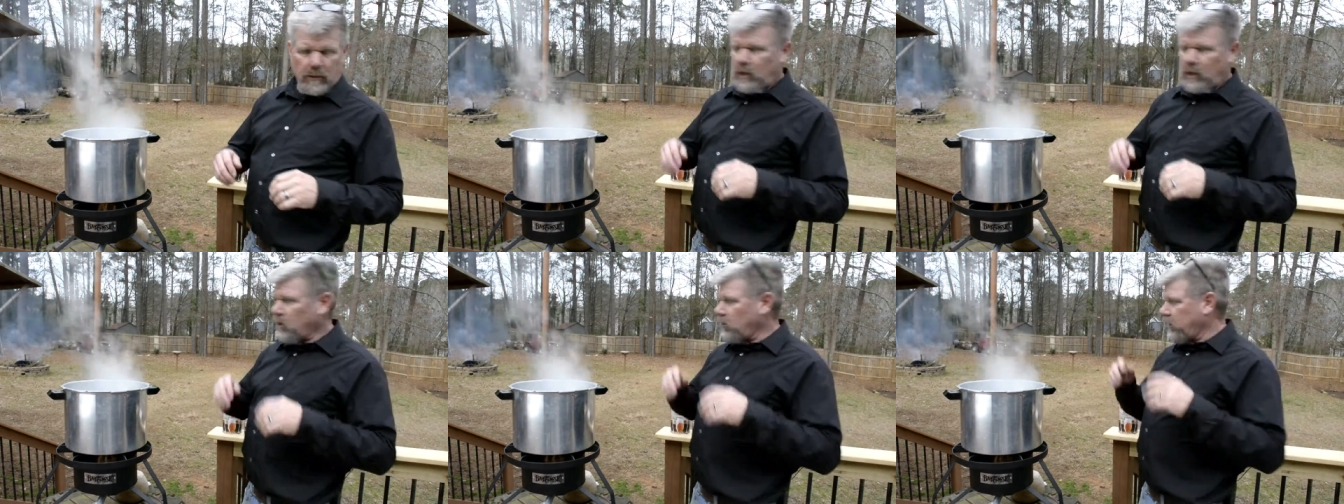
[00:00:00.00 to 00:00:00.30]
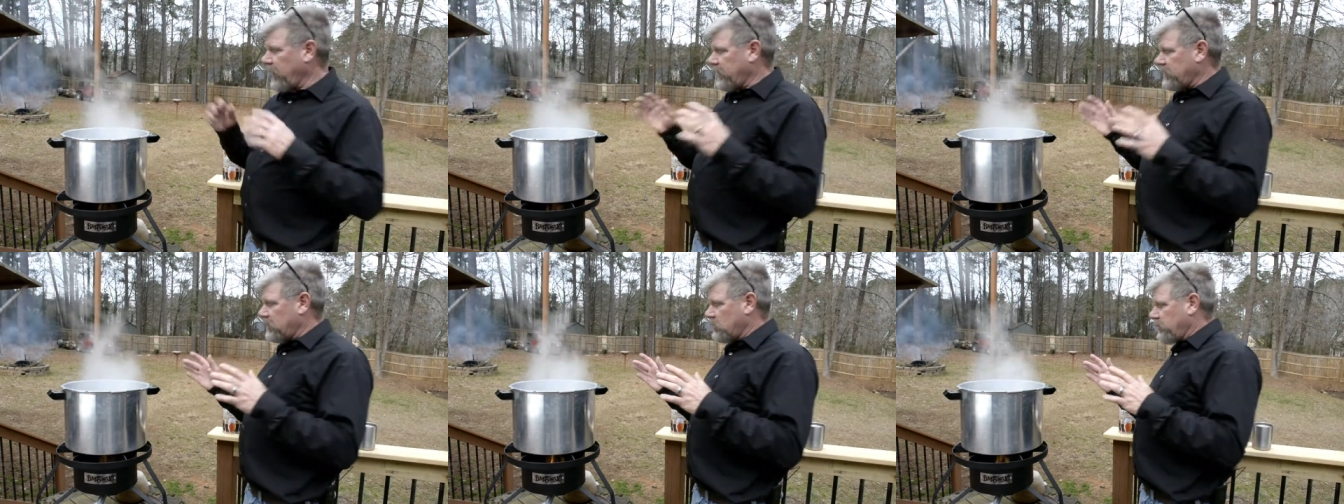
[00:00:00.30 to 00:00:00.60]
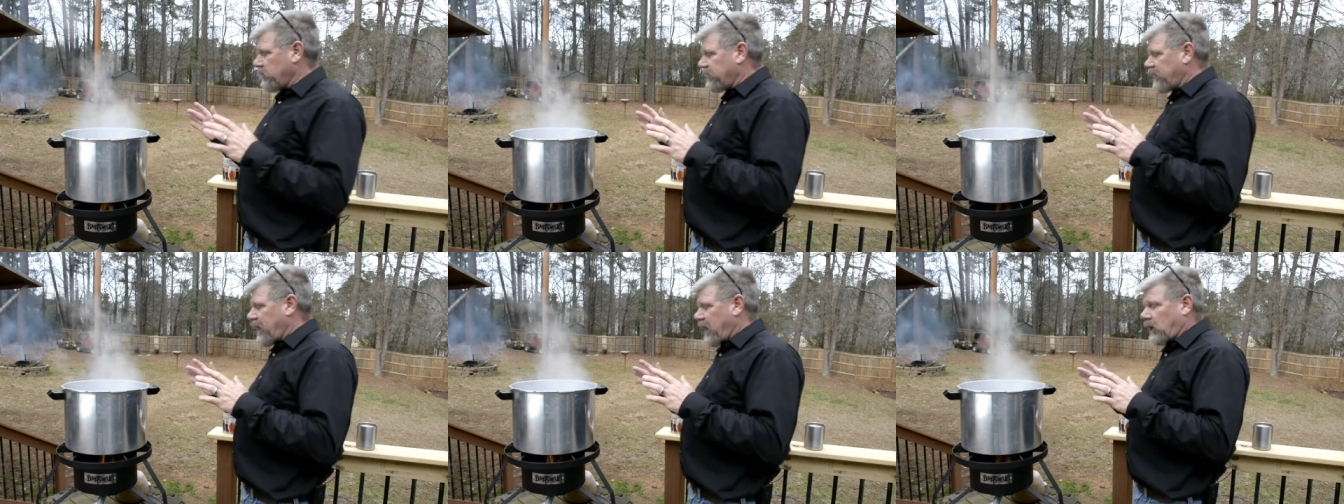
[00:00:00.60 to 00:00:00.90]
Okay, so
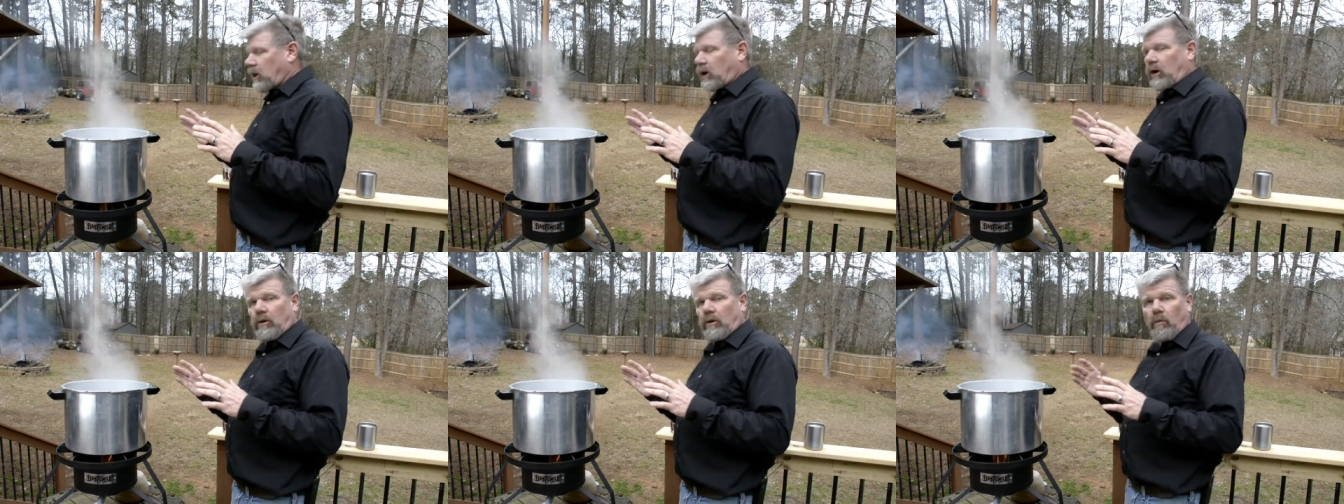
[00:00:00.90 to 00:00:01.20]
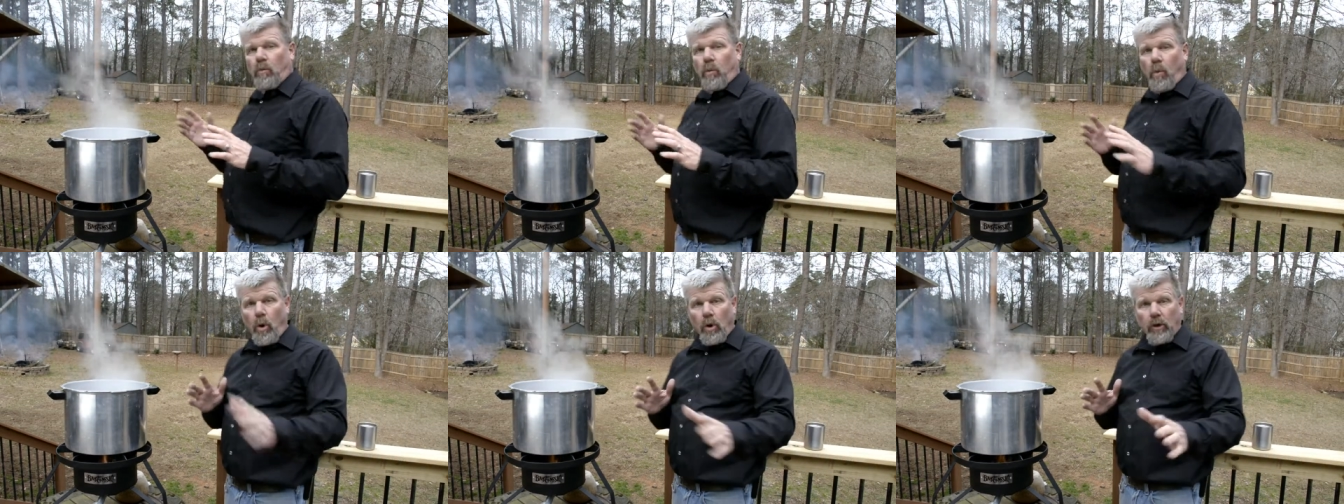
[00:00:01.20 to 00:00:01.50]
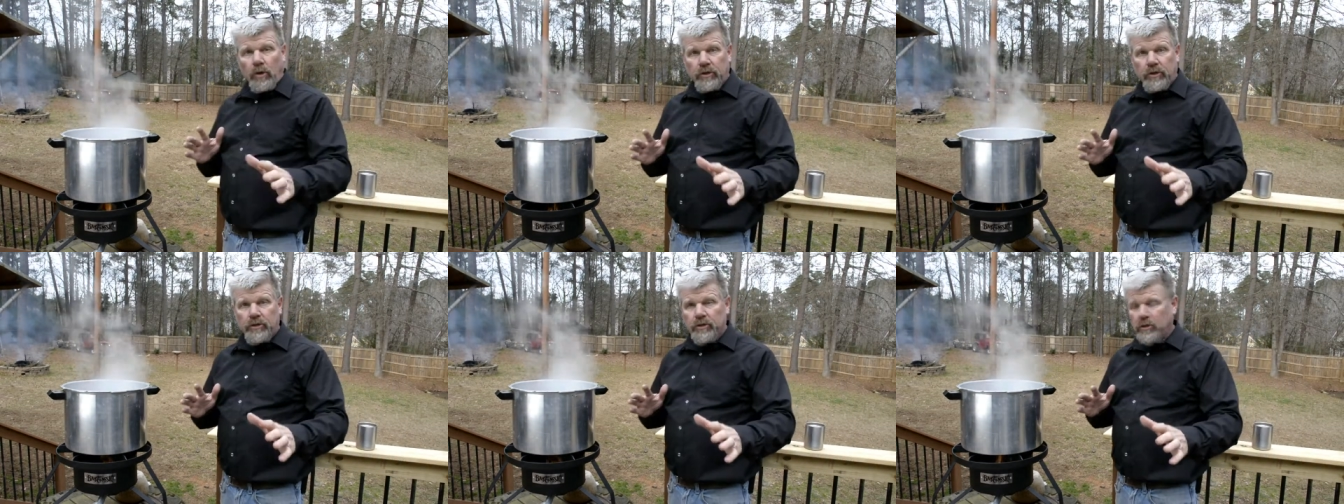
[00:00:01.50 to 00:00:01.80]
we've got our
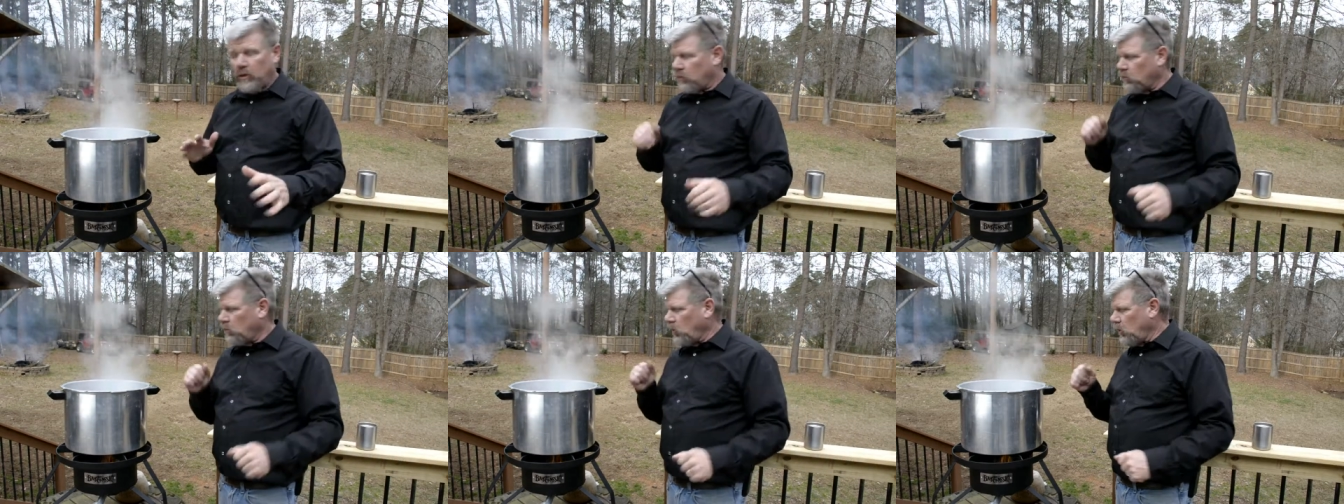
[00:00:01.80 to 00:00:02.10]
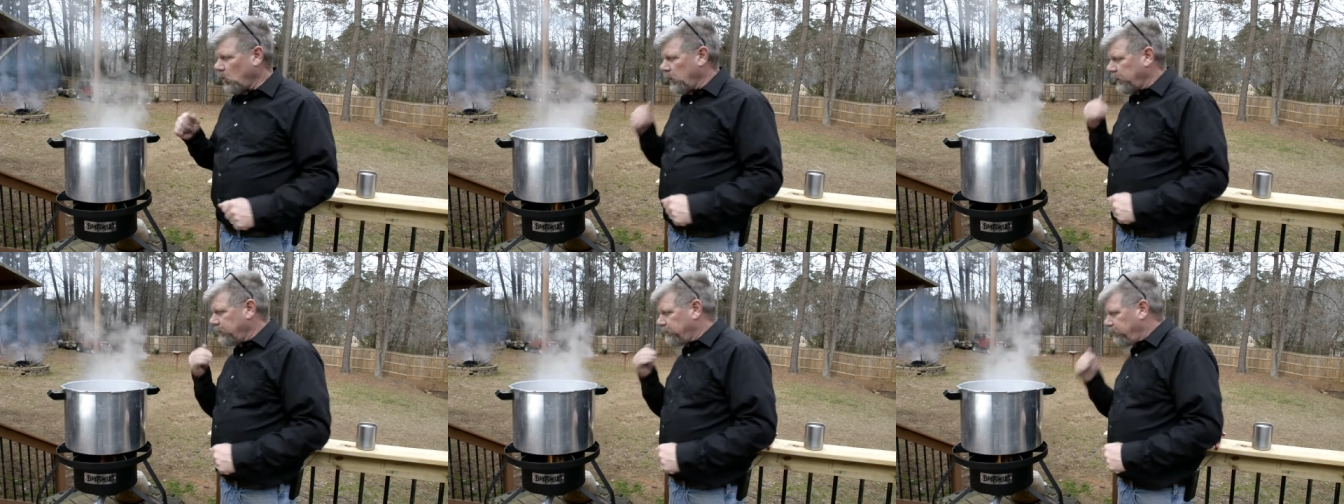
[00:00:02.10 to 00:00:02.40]
wort to a rolling